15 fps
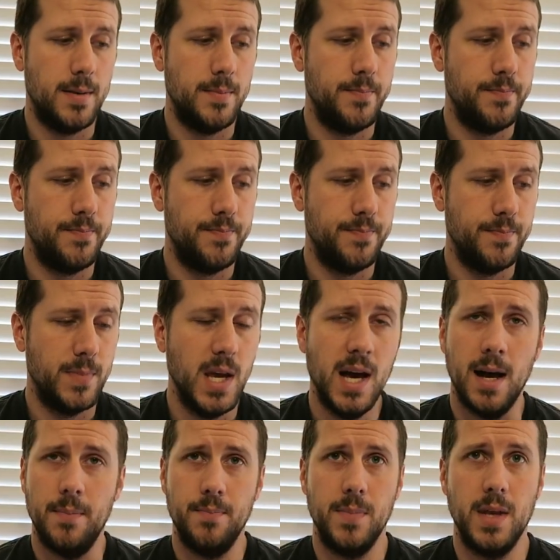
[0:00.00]
when
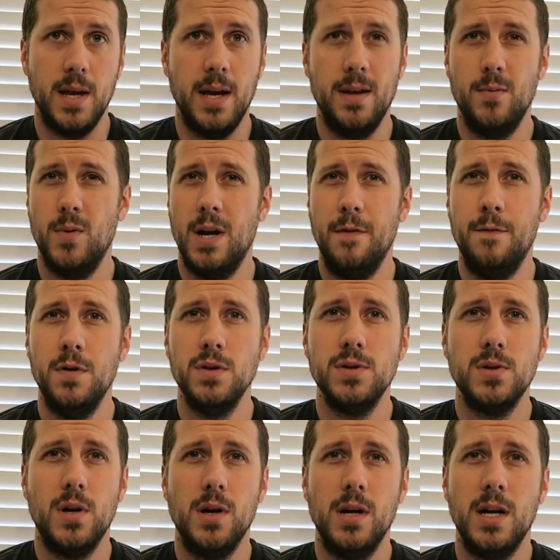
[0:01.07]
I
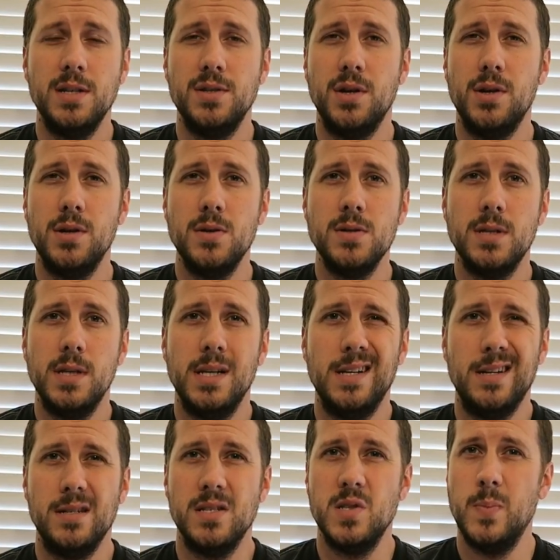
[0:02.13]
first started, I started using it
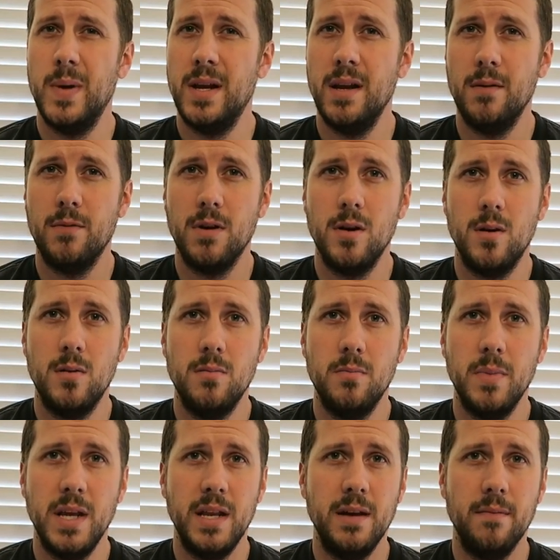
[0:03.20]
on a spinning reel,
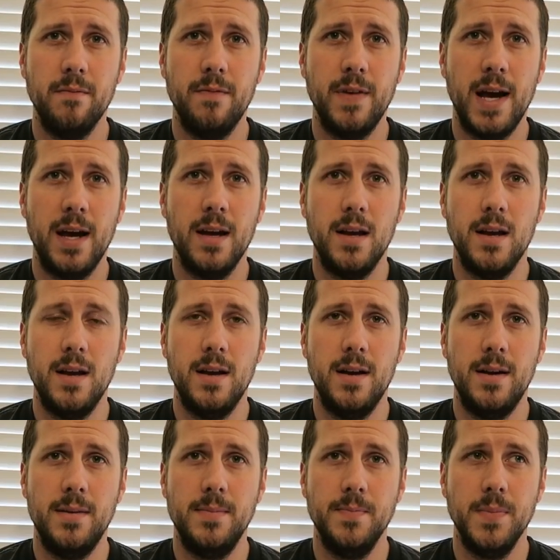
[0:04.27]
medium
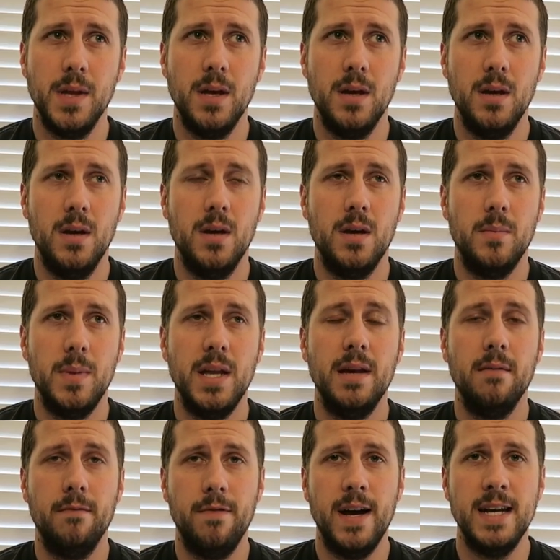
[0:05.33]
fast
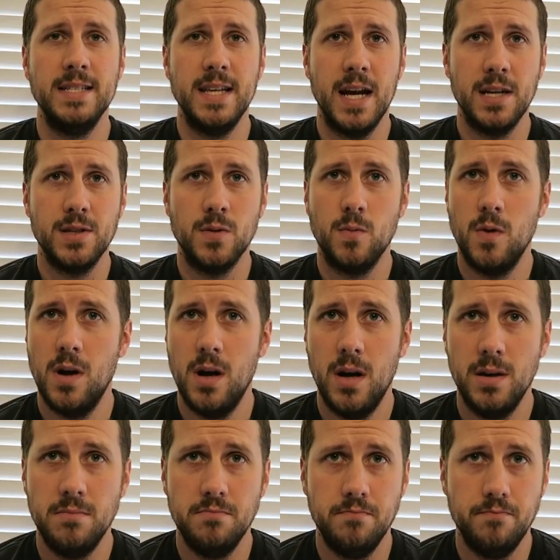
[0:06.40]
action
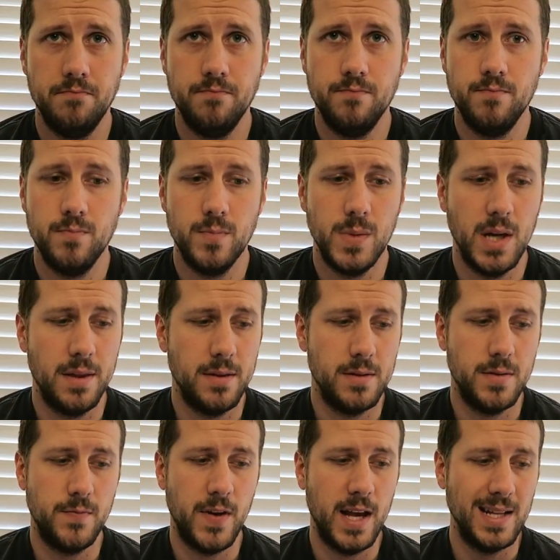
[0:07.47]
rod.
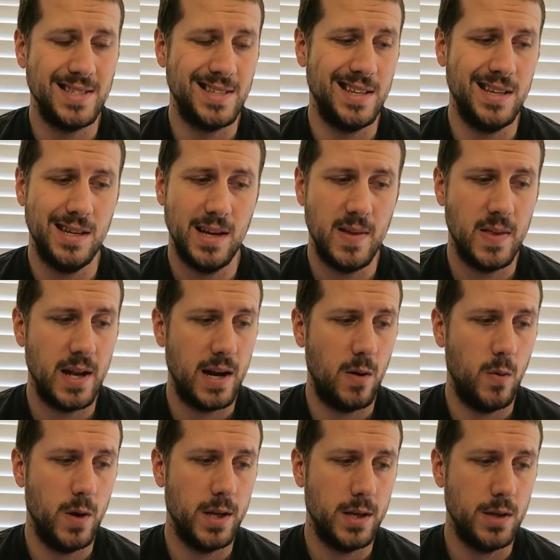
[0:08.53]
Nothing fancy, and then
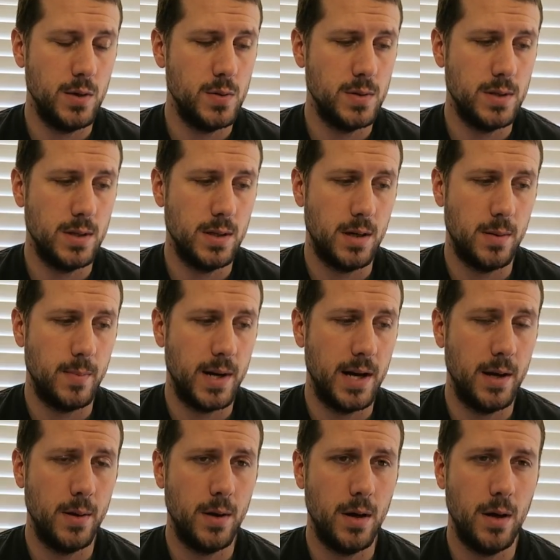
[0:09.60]
I went and used it on
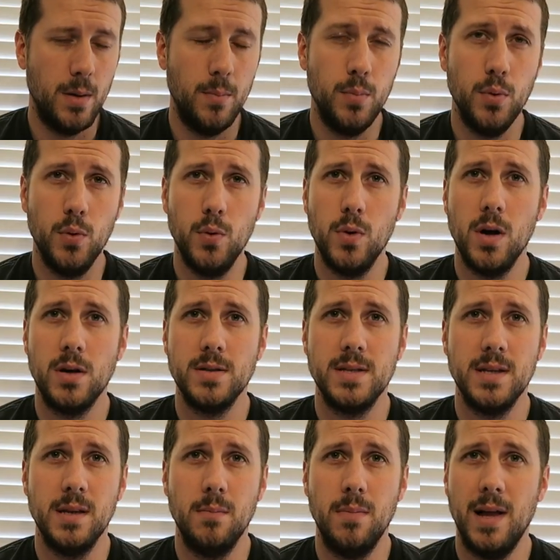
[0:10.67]
my Boo
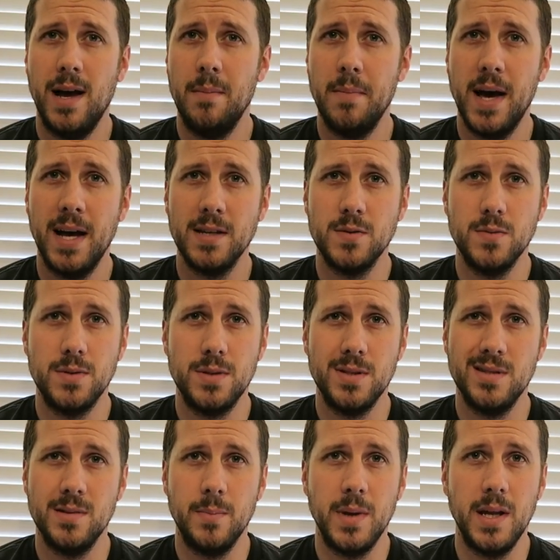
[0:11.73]
Garcia Black Max, which
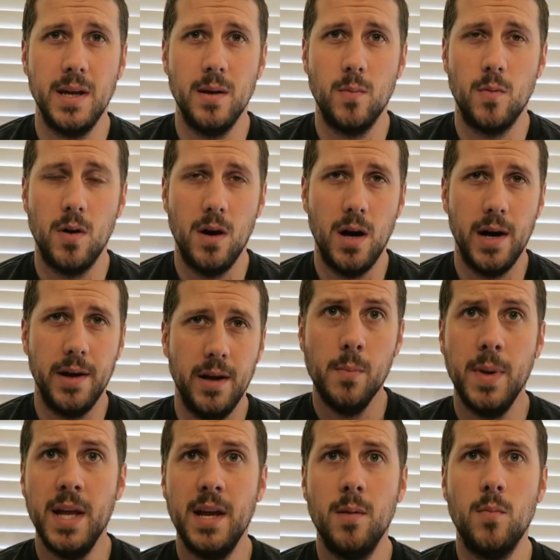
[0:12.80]
is a medium rod
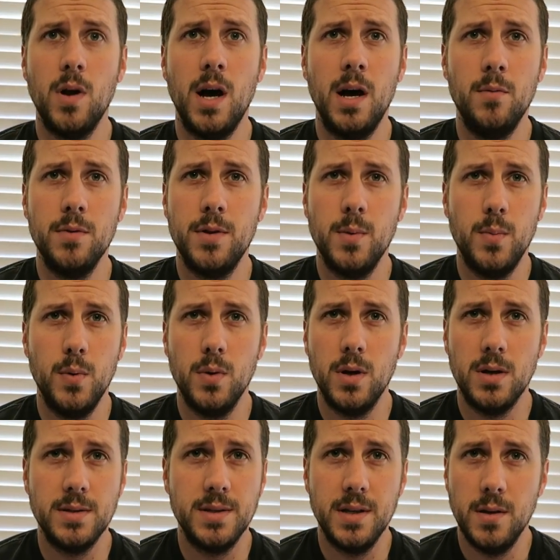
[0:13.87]
with the Boo
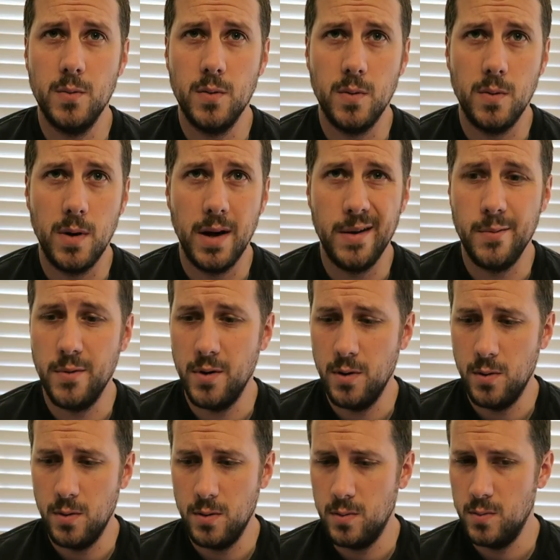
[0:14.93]
Garcia rod and
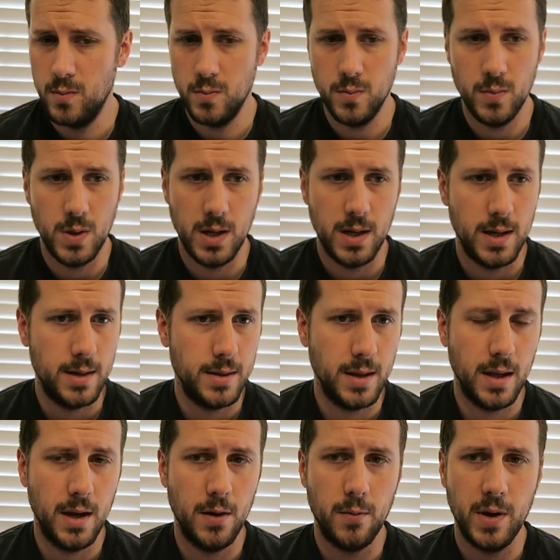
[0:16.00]
reel.
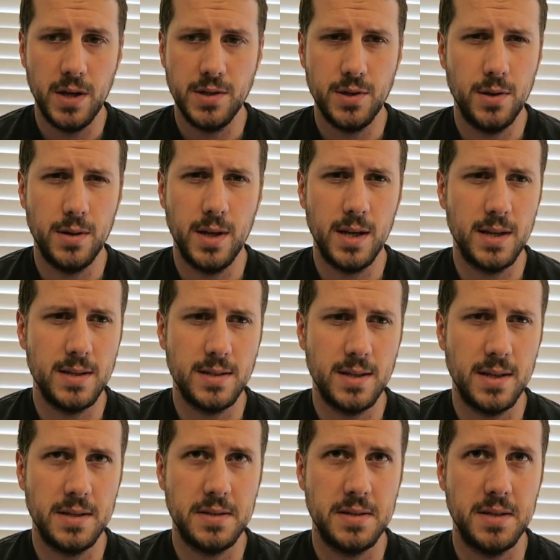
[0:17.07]
The gear ratio I think is
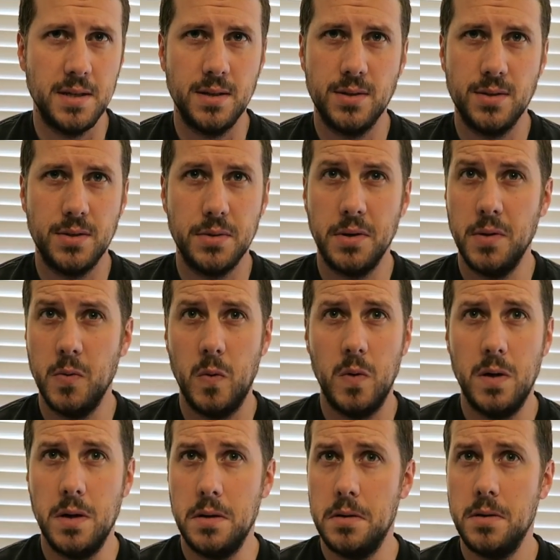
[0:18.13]
like
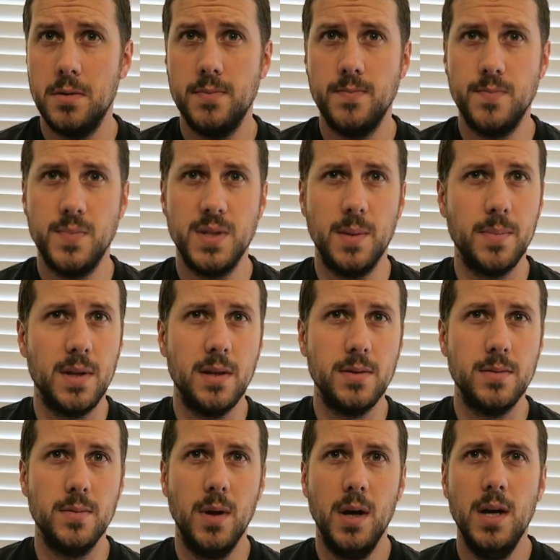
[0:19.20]
6:3:1 or
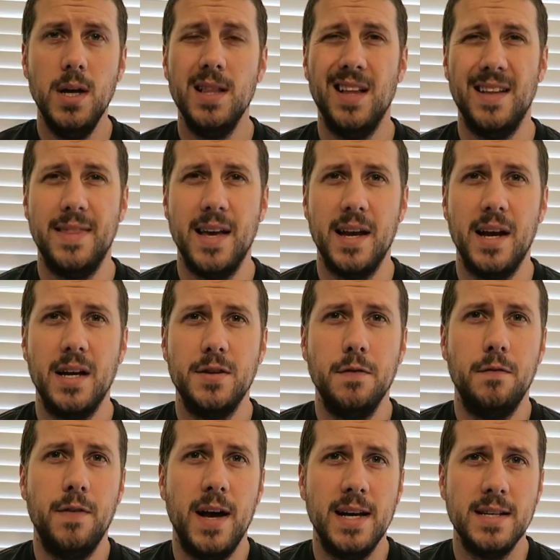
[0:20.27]
something like that. Not
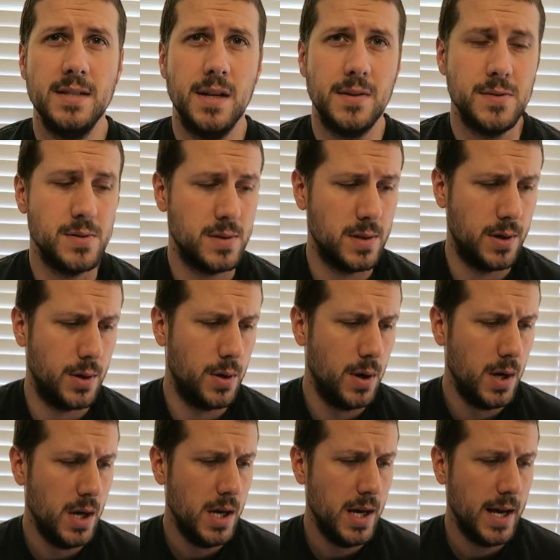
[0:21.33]
too fast, not too slow,
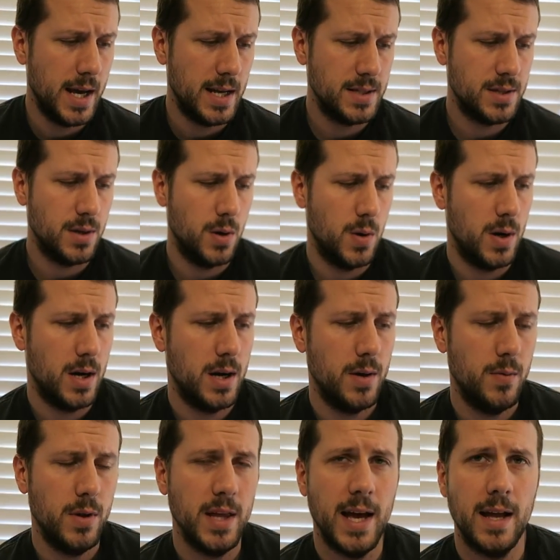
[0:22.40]
and so I
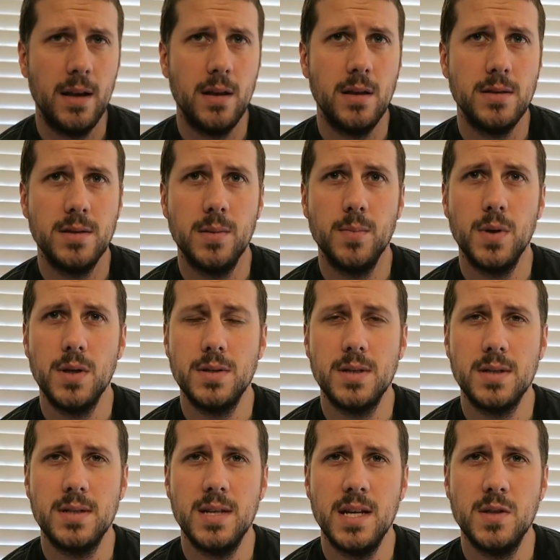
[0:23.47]
really had some good
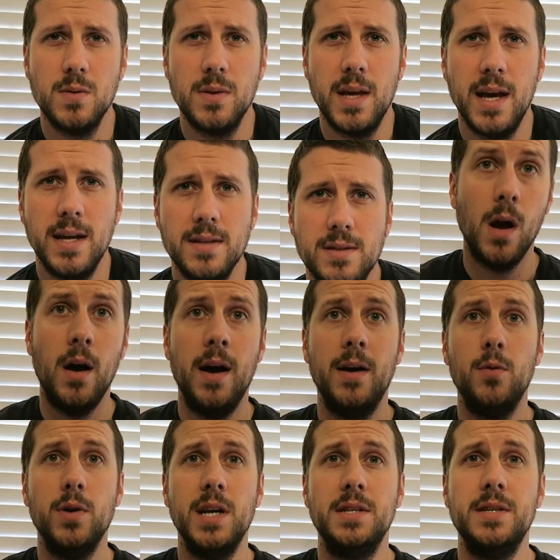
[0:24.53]
success with that.
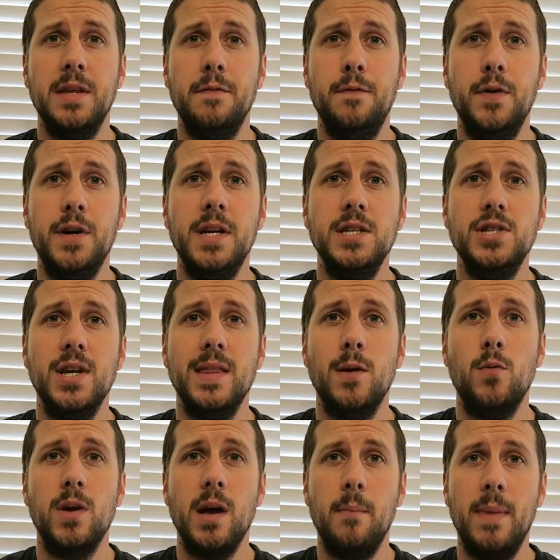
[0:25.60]
Alright, we'll get to the footage and
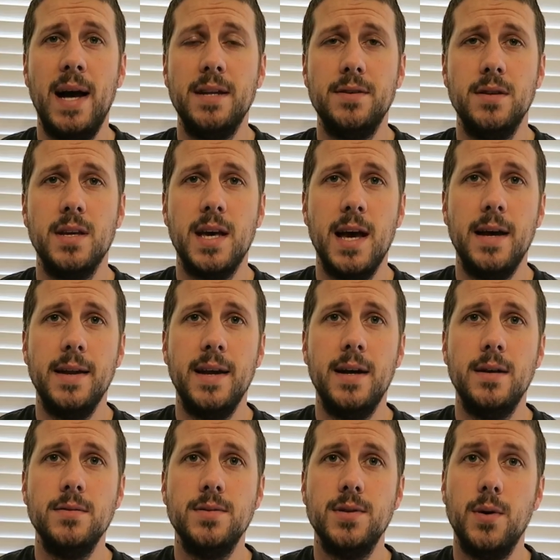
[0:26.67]
then we'll get back to the
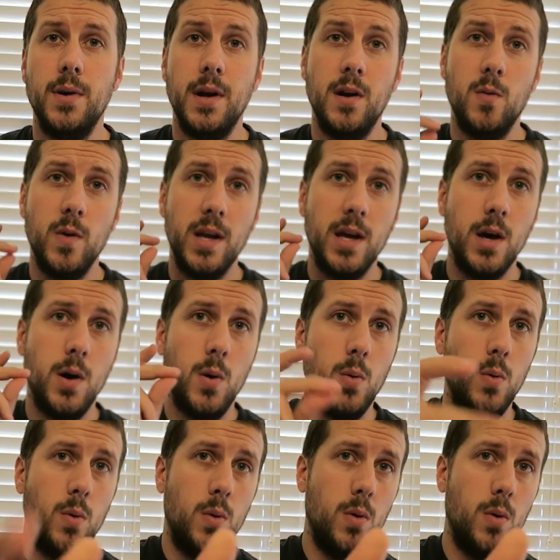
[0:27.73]
countdown, so here we go.